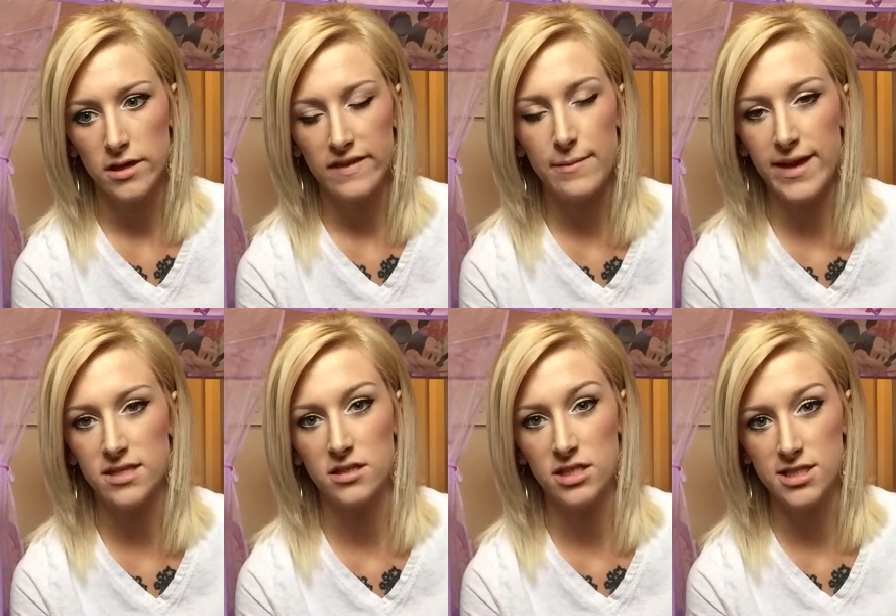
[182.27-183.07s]
they
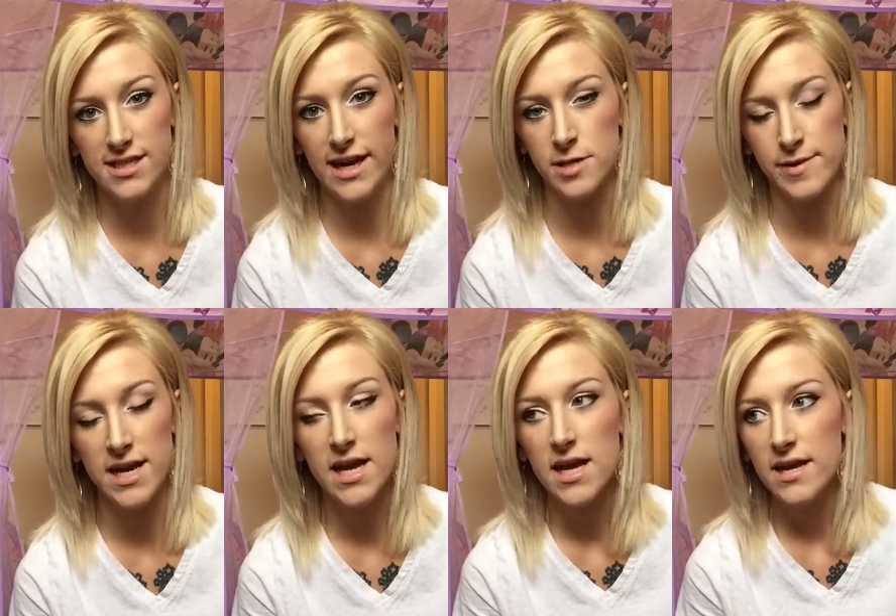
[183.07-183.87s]
basically just scared me.
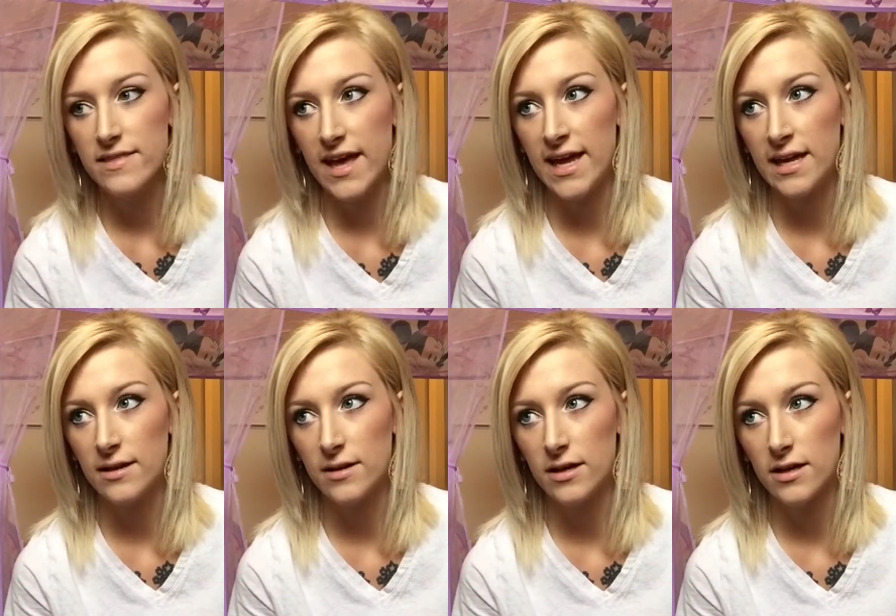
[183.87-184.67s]
They
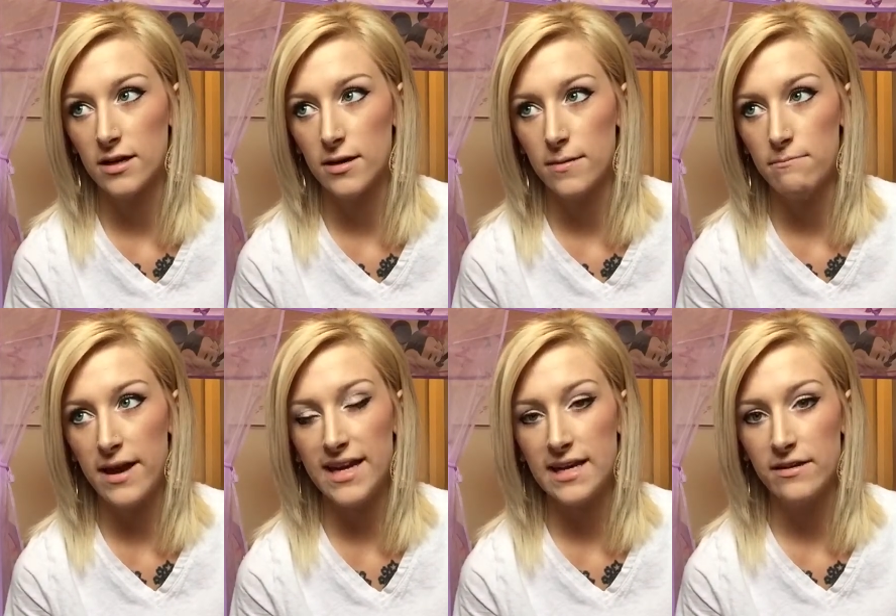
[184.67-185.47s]

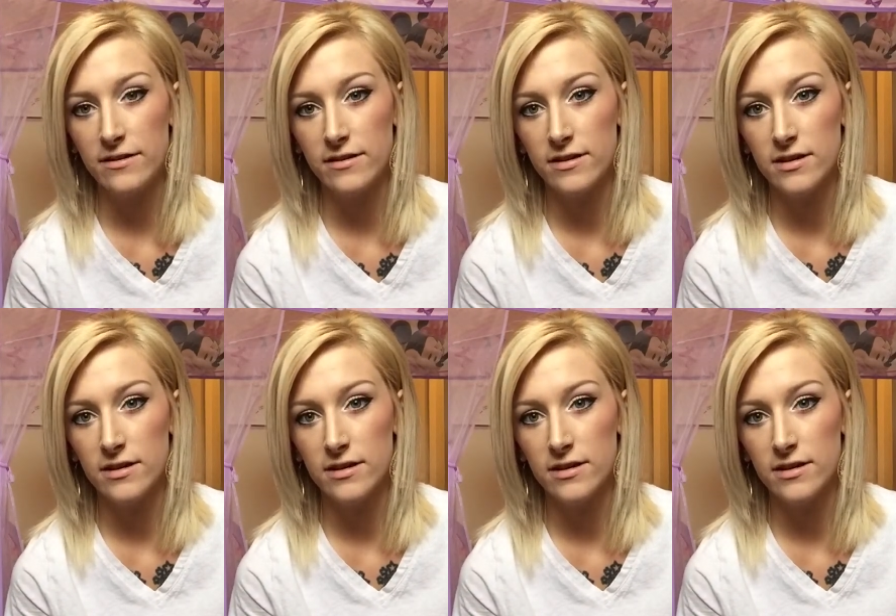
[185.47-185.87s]
made it